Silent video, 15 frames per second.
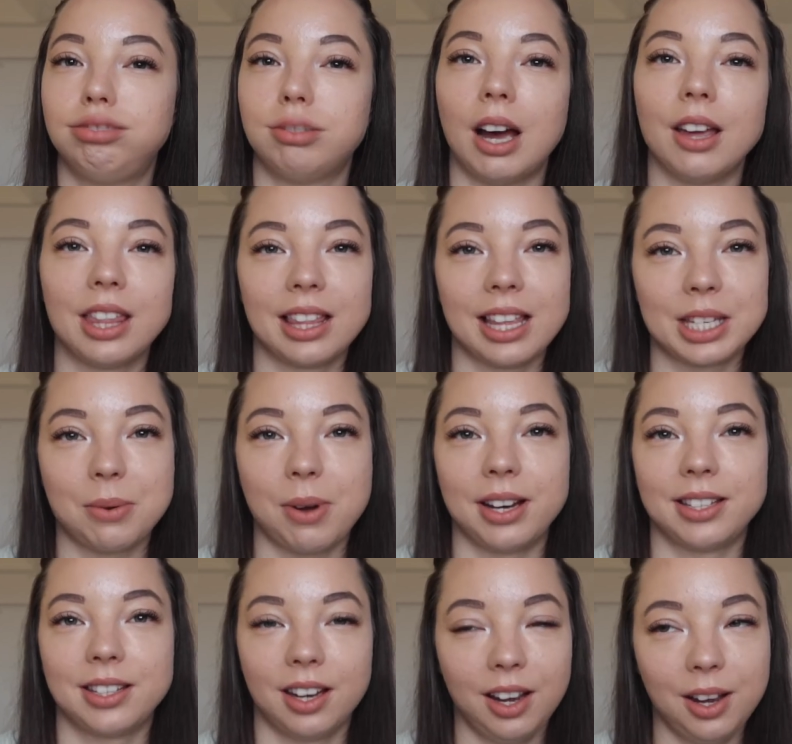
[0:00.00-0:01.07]
I think that's
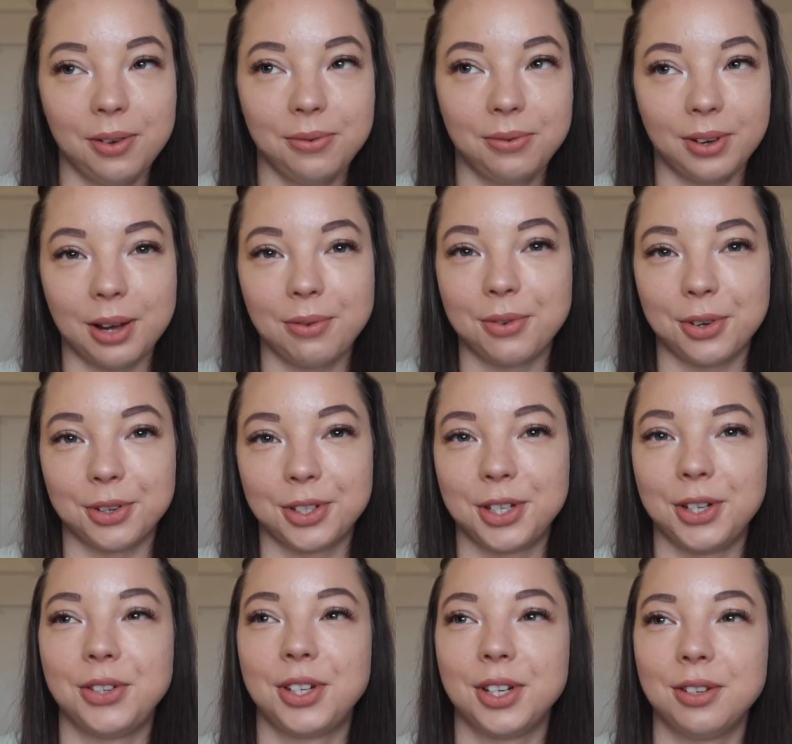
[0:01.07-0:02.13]
quite tough. I've got
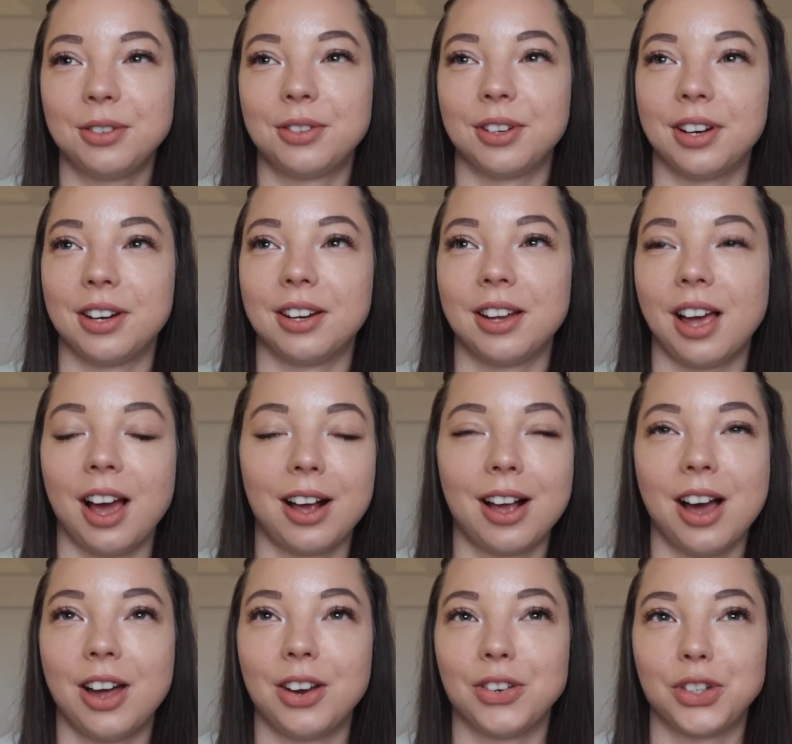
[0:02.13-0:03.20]
two children. I
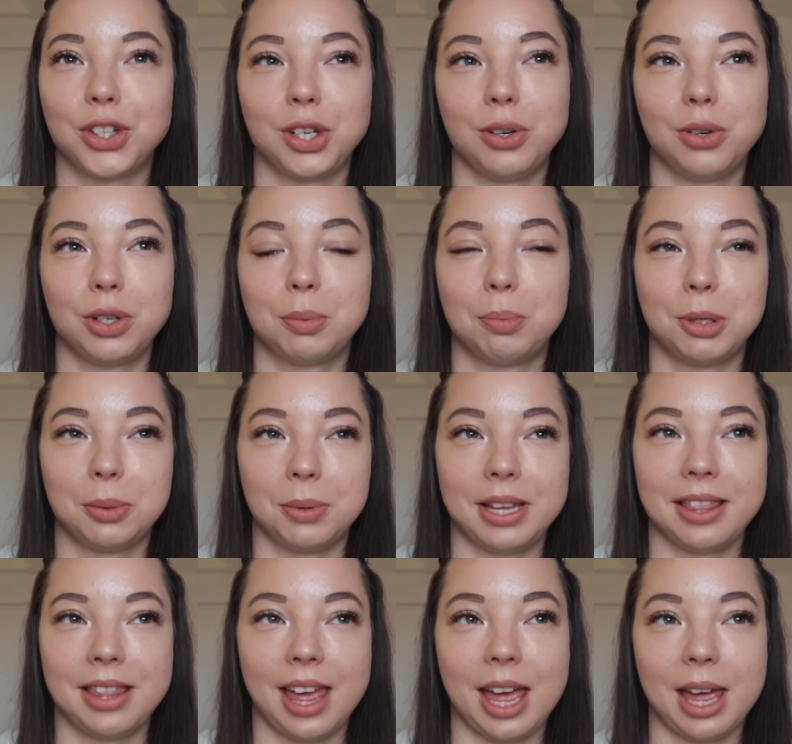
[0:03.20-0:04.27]
can't choose
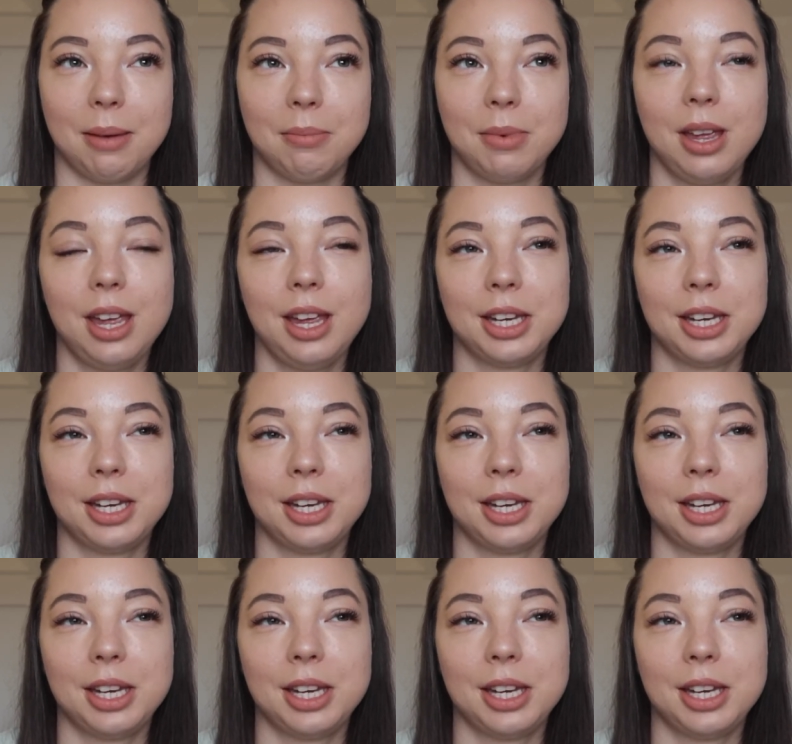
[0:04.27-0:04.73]
between them.